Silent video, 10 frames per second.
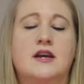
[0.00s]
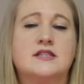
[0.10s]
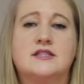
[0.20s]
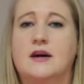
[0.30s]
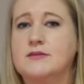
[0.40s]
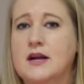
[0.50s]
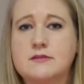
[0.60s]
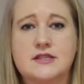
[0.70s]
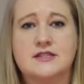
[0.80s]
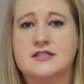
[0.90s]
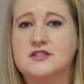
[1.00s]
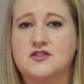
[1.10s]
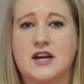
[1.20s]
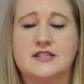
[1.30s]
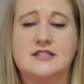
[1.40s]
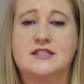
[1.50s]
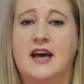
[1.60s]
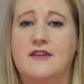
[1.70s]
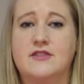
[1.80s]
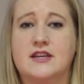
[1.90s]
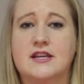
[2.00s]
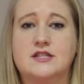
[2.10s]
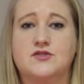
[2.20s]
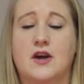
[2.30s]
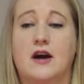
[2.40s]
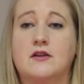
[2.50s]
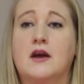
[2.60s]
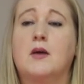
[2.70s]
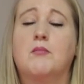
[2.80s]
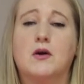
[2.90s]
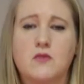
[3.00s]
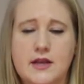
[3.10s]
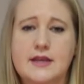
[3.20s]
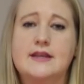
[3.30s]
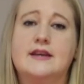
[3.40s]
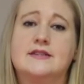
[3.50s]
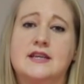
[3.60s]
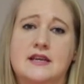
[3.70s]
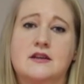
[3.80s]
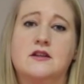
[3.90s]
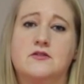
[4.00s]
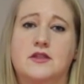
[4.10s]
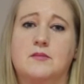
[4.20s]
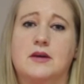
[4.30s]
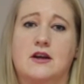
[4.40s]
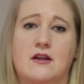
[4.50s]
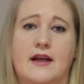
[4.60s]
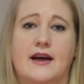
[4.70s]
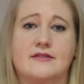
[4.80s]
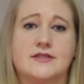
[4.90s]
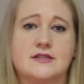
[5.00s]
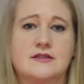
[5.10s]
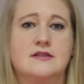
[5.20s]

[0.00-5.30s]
Sometimes it's distracting to have the kids around, but we need to include them in our lives.